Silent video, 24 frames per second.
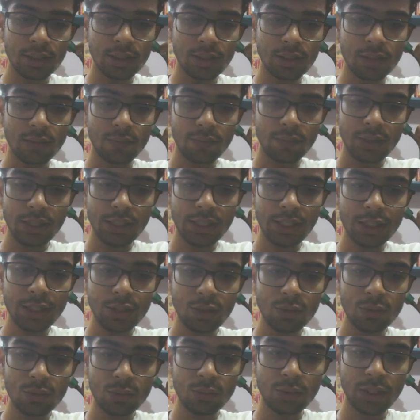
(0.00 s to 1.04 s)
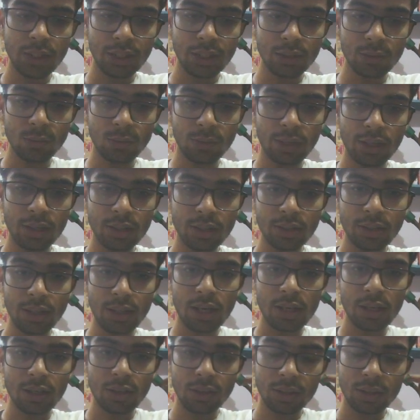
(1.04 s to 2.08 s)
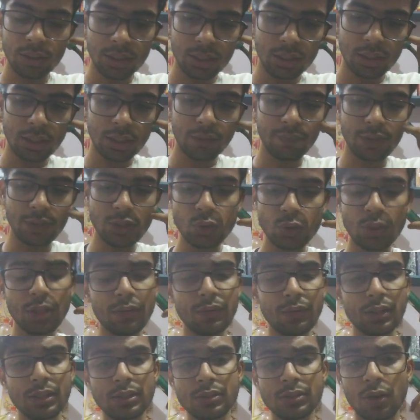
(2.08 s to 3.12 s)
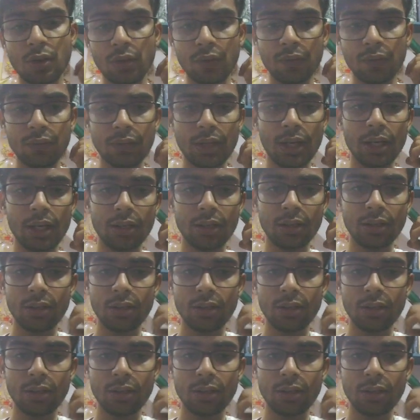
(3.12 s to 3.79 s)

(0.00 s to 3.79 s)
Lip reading: we need to take a look at it, and then eventually we'll solve that.